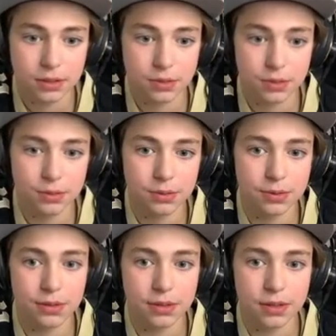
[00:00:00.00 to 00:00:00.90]
Ooh.
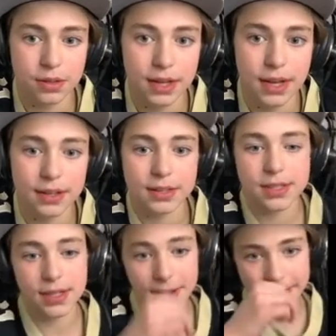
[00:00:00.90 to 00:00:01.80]
Yeah, you're
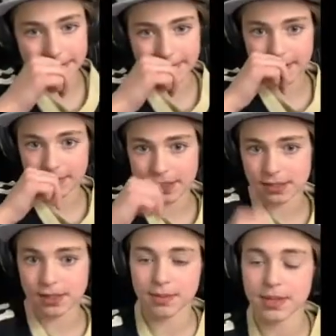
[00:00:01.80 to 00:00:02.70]
seeing, I
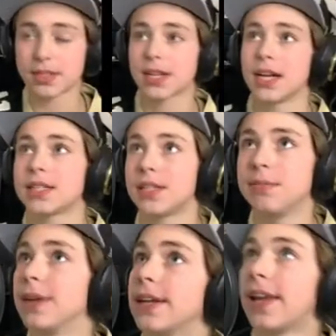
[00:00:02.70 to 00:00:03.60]
mean, some of these guys
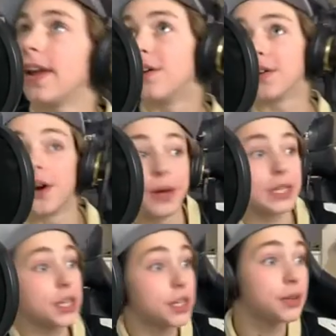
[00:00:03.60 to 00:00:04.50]
seem like they don't know
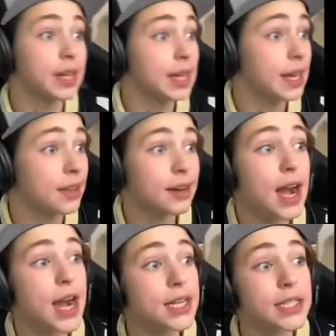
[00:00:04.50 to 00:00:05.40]
what they're doing
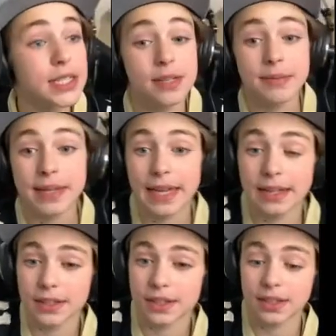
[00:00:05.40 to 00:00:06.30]
either, and it's just them
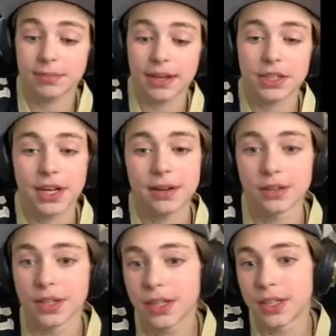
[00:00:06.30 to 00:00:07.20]
to make Jake
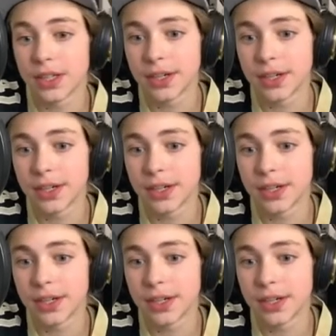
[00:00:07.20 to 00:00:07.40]
look good.